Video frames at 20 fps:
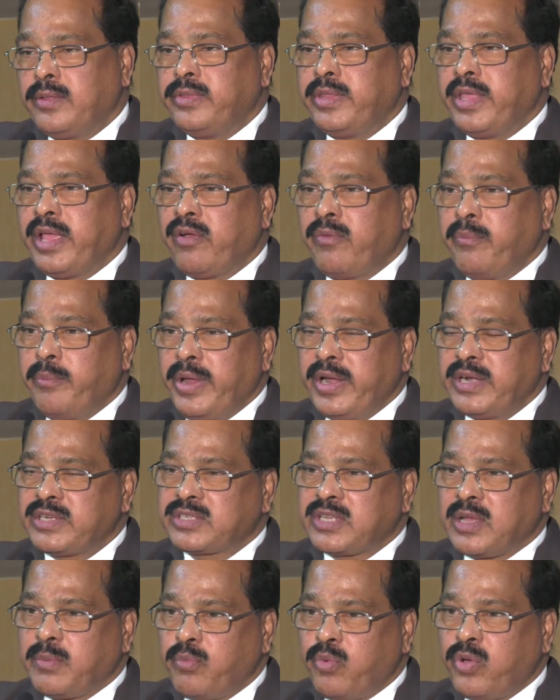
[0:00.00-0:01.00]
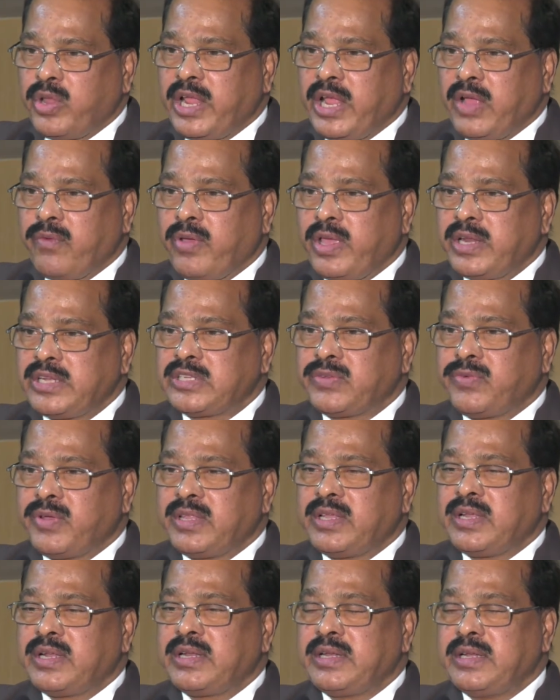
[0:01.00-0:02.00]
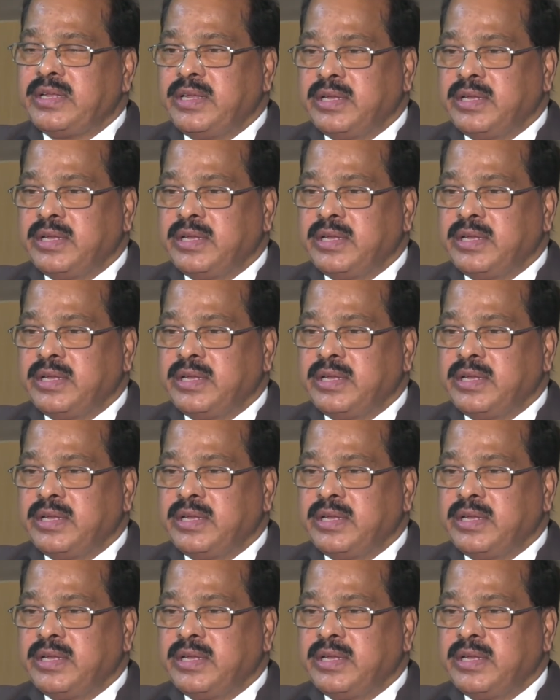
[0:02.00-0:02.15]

They have made some more inquiries whether